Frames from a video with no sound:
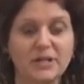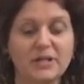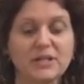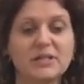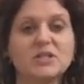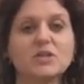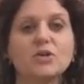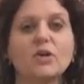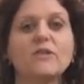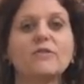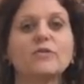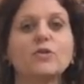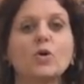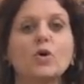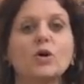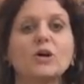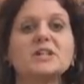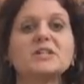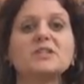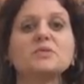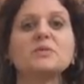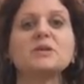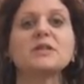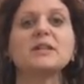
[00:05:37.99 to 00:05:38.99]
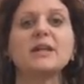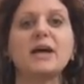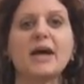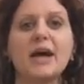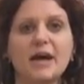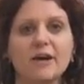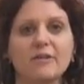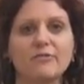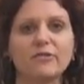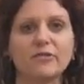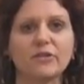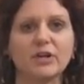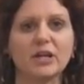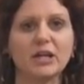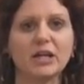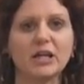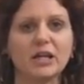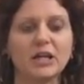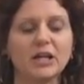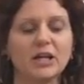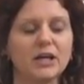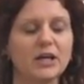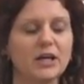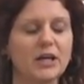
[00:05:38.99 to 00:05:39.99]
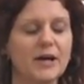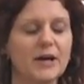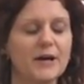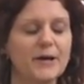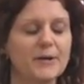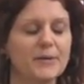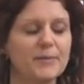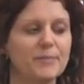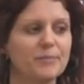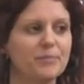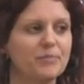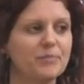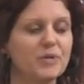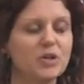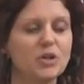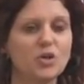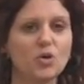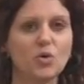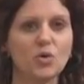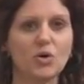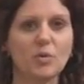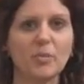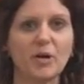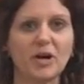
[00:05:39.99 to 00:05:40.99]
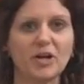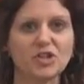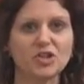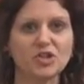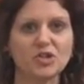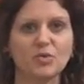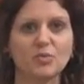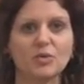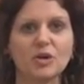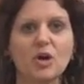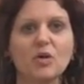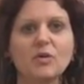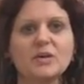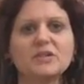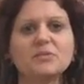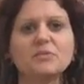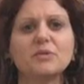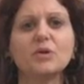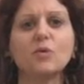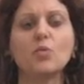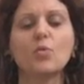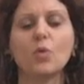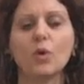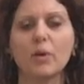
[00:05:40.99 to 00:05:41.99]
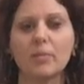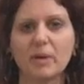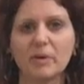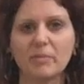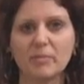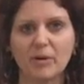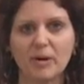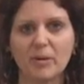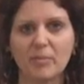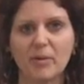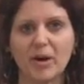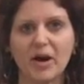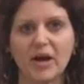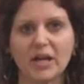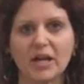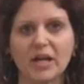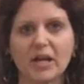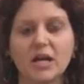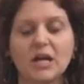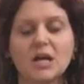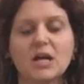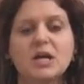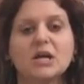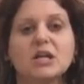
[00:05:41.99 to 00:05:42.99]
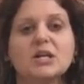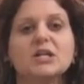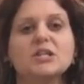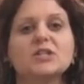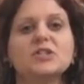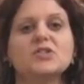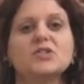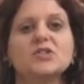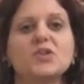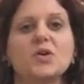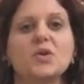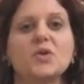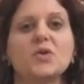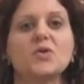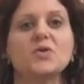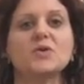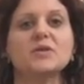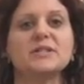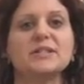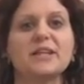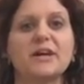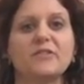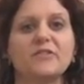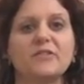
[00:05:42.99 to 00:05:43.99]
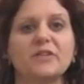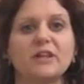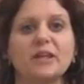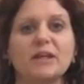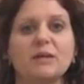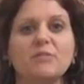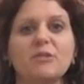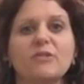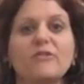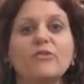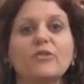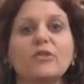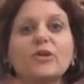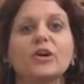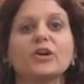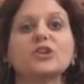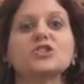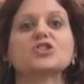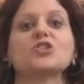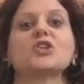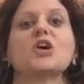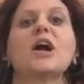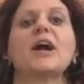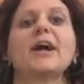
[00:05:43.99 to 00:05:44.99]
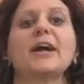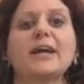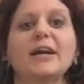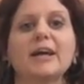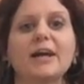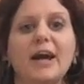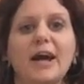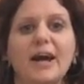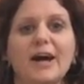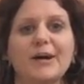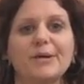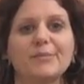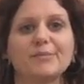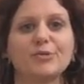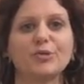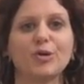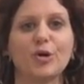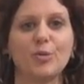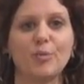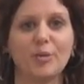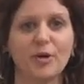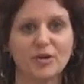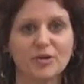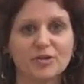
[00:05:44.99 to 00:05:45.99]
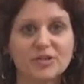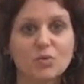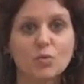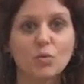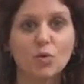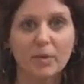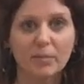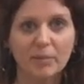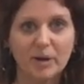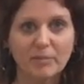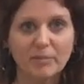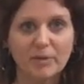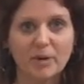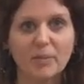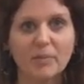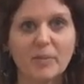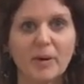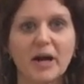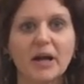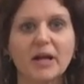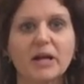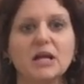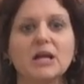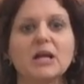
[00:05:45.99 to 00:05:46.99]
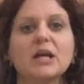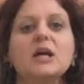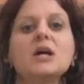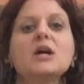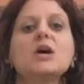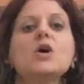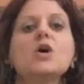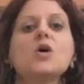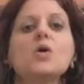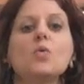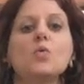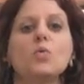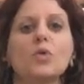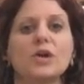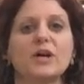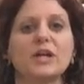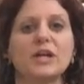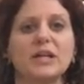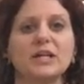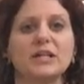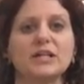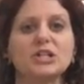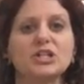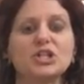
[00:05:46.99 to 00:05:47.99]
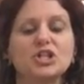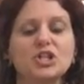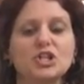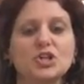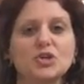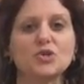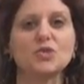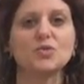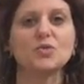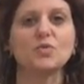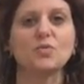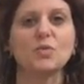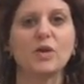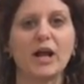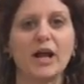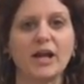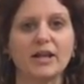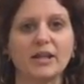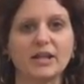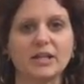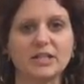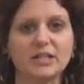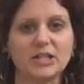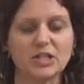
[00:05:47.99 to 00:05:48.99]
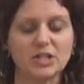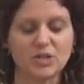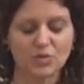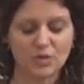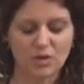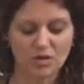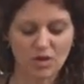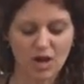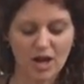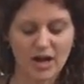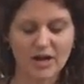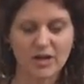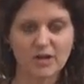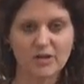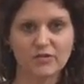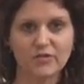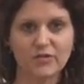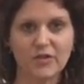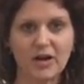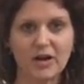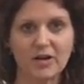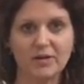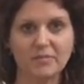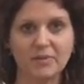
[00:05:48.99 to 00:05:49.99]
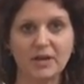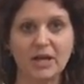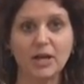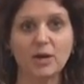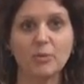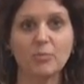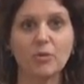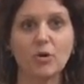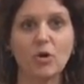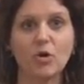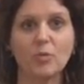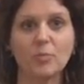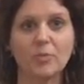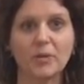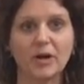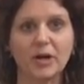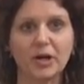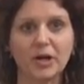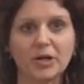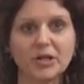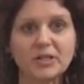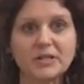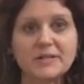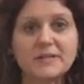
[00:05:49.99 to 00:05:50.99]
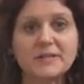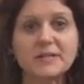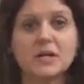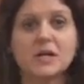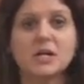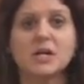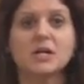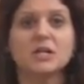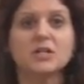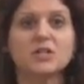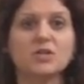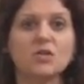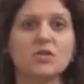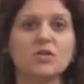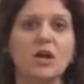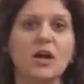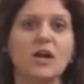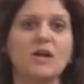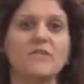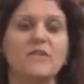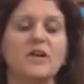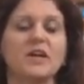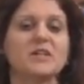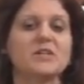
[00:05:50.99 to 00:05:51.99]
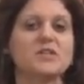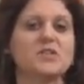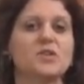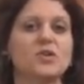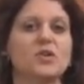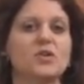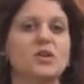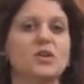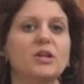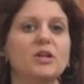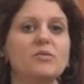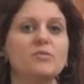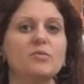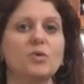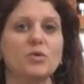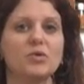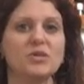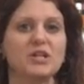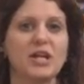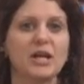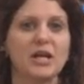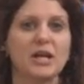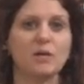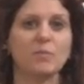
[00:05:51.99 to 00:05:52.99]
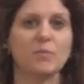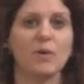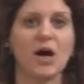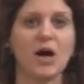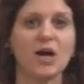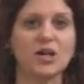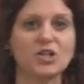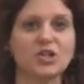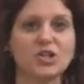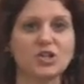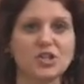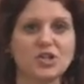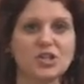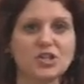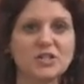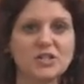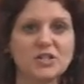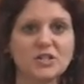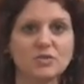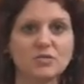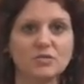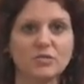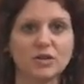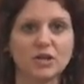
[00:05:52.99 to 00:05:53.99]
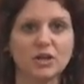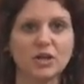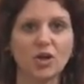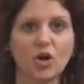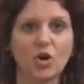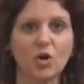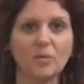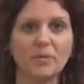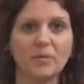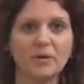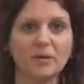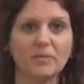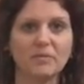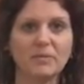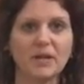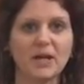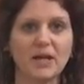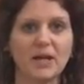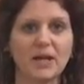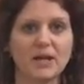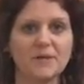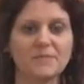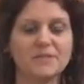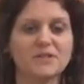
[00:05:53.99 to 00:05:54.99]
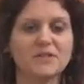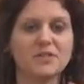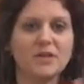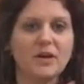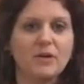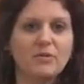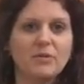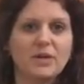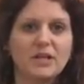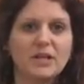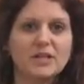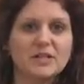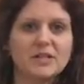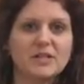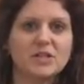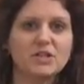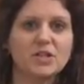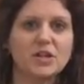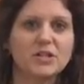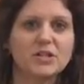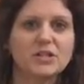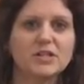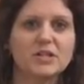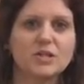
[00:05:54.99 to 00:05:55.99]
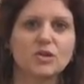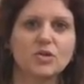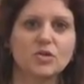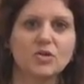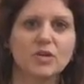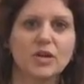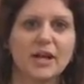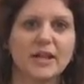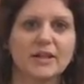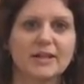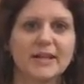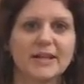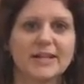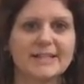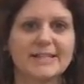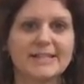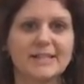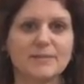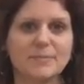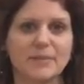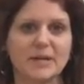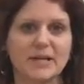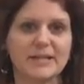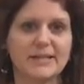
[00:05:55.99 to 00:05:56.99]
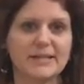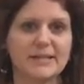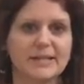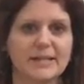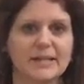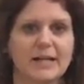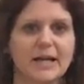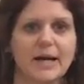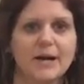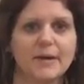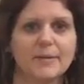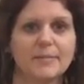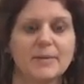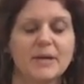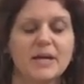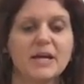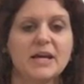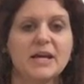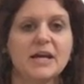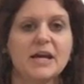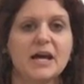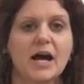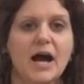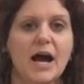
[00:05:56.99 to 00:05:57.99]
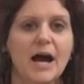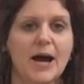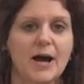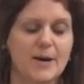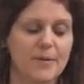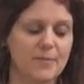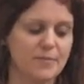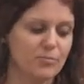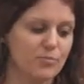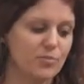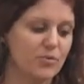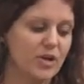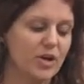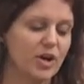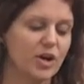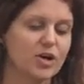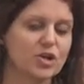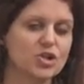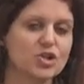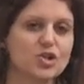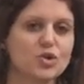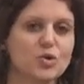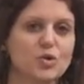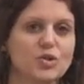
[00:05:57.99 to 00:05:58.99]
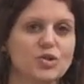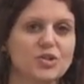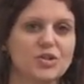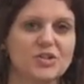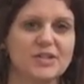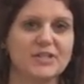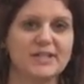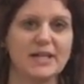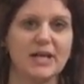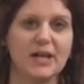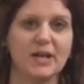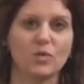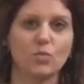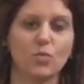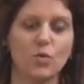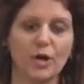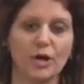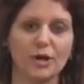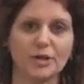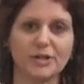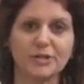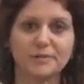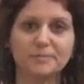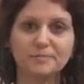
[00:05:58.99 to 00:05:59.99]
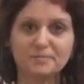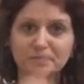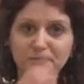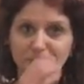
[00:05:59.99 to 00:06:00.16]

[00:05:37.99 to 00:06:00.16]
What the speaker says: So of course with every yoga posture, we always want to warm up our body. So definitely before trying crow pose, warm up your body, work into what I like to do, a lot of hip openers. So a lot of externally rotating postures to really open up the hips so that we can start to create that space to come bring our shoulders inward.